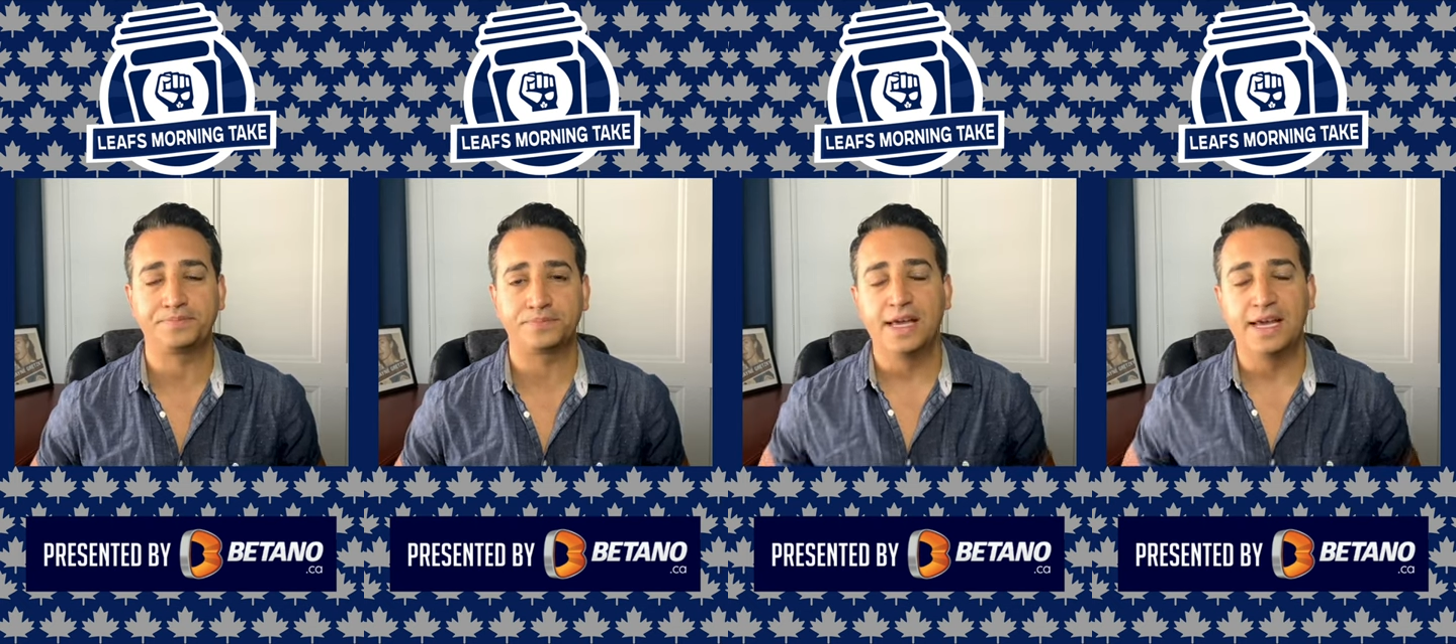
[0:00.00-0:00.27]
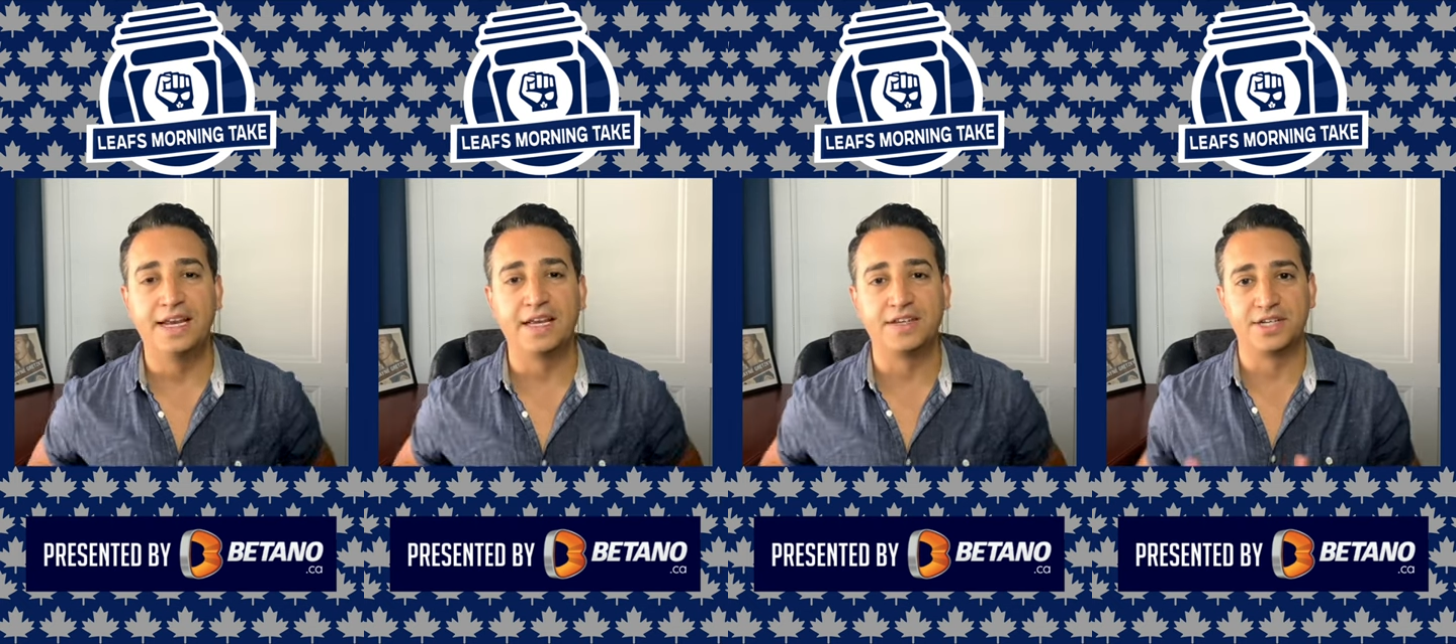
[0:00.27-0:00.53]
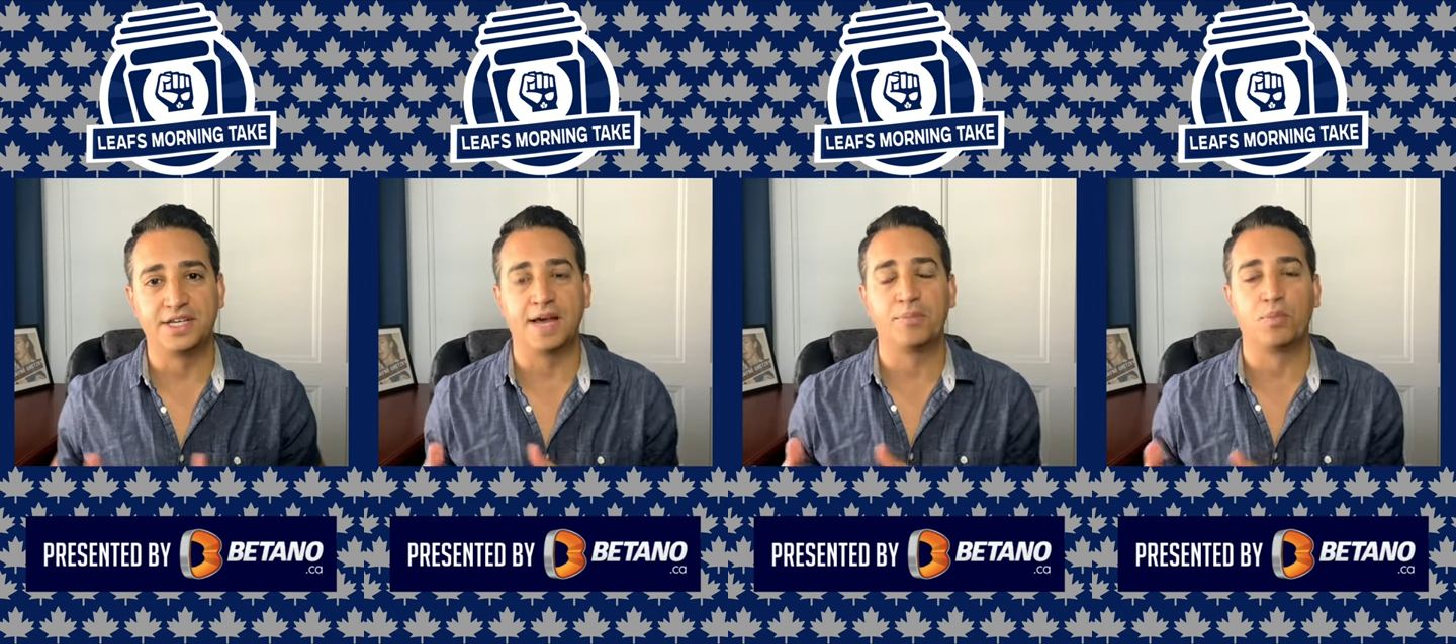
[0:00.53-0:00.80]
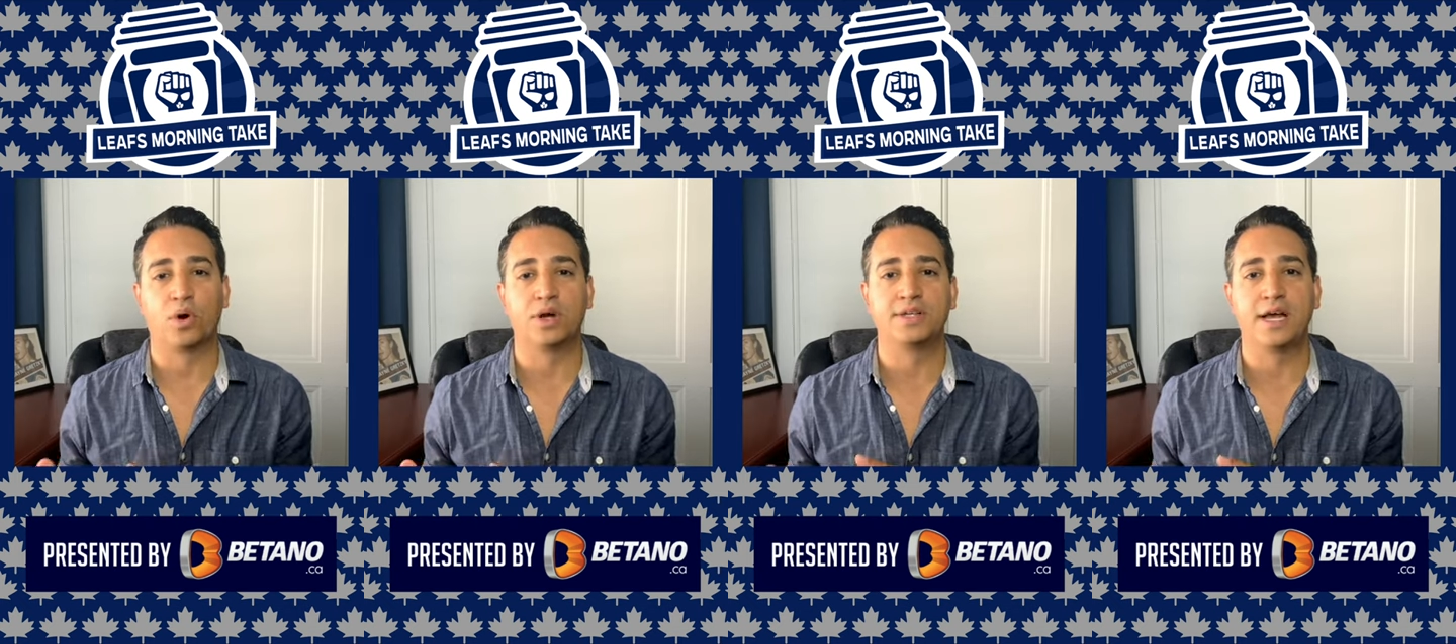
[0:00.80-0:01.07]
he doesn't get
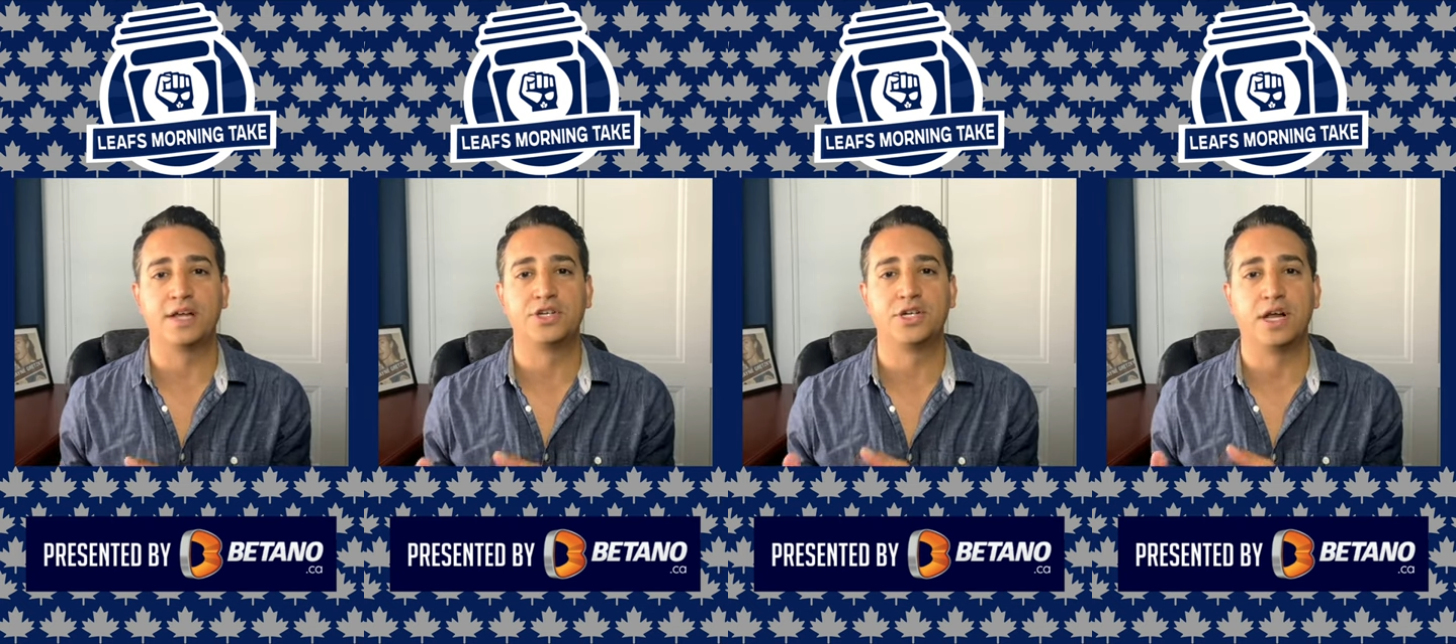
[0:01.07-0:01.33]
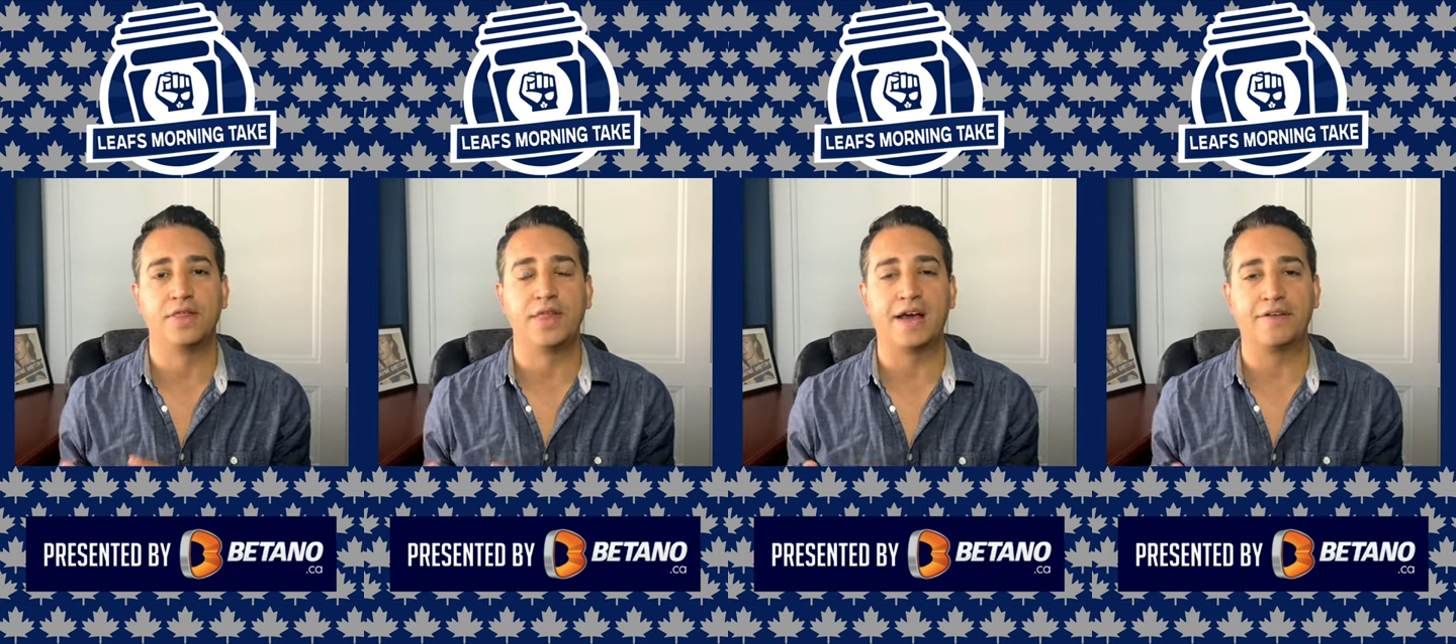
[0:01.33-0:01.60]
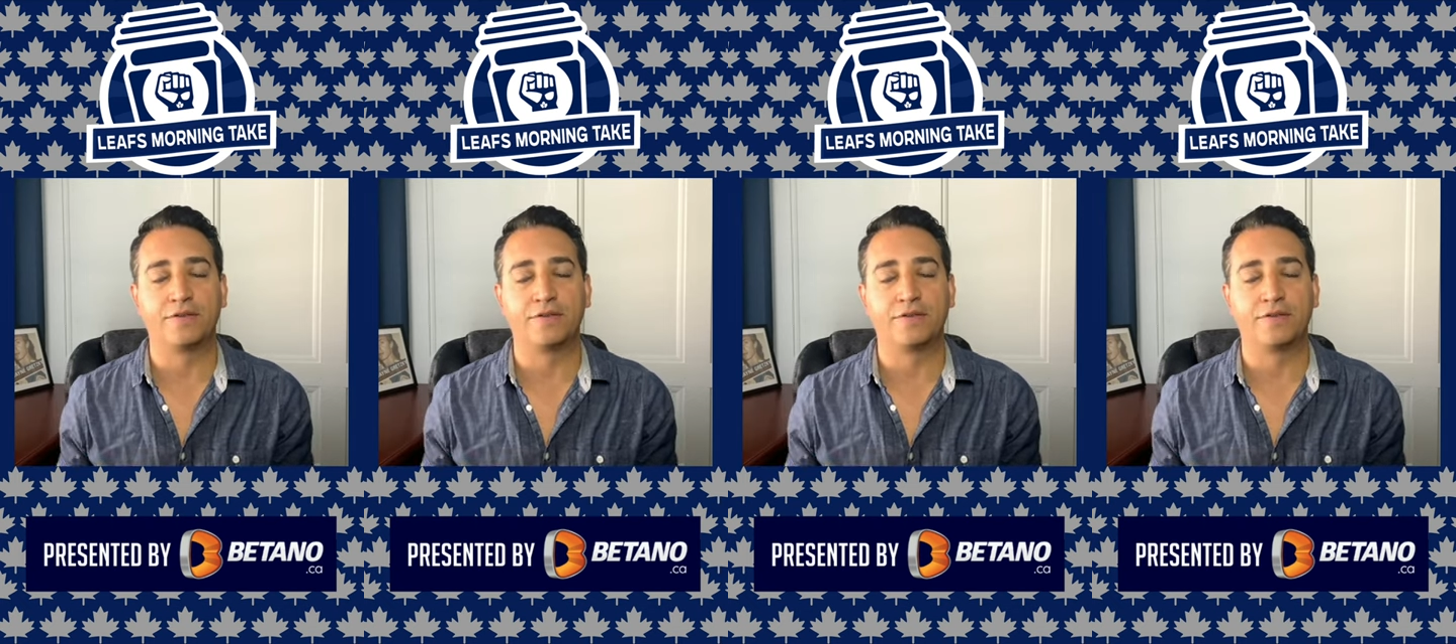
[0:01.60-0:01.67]
more attention on that